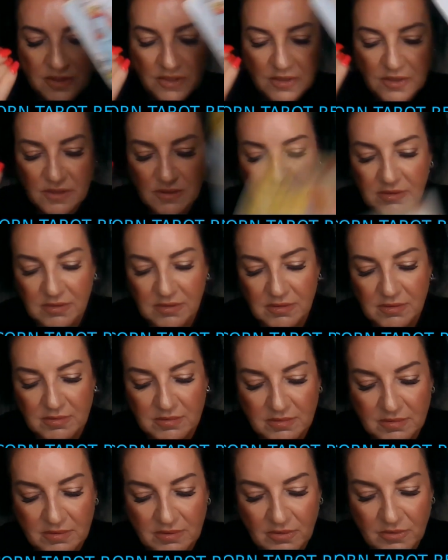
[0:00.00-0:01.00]
this
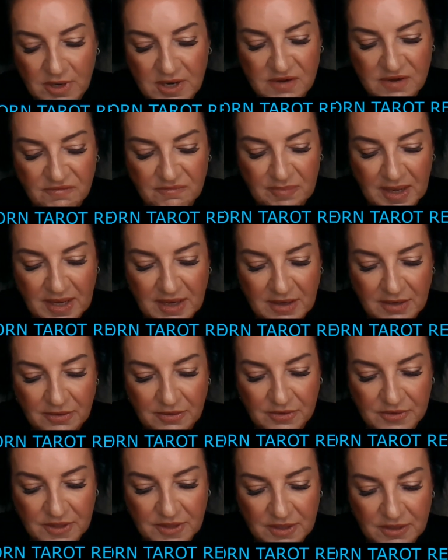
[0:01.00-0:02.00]
Queen of
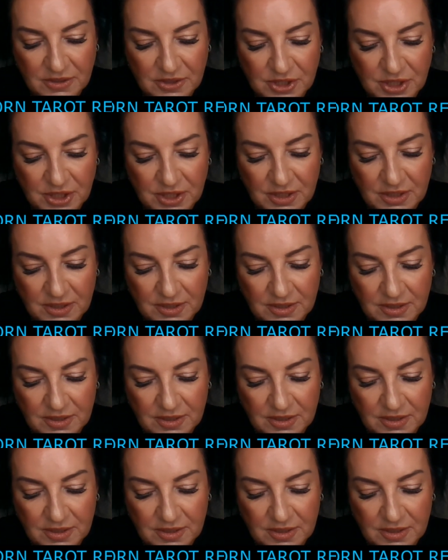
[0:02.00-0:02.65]
Pentacles energy.